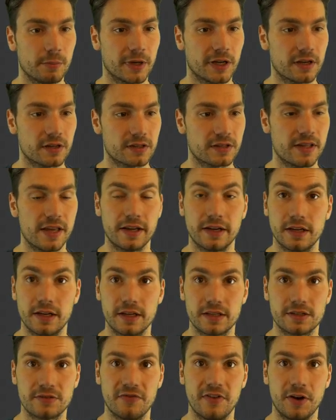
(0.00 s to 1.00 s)
because then
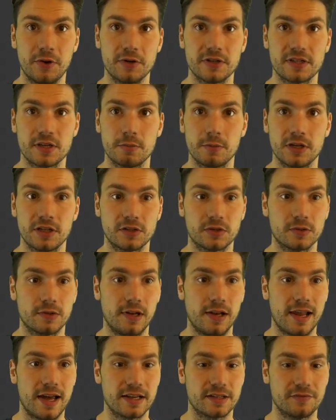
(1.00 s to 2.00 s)
it's very similar to the
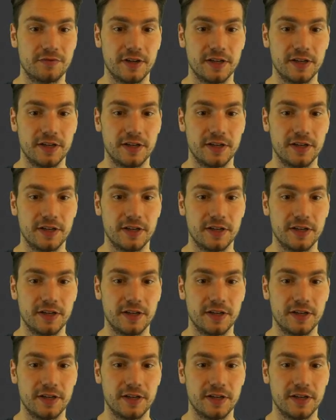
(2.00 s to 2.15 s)
last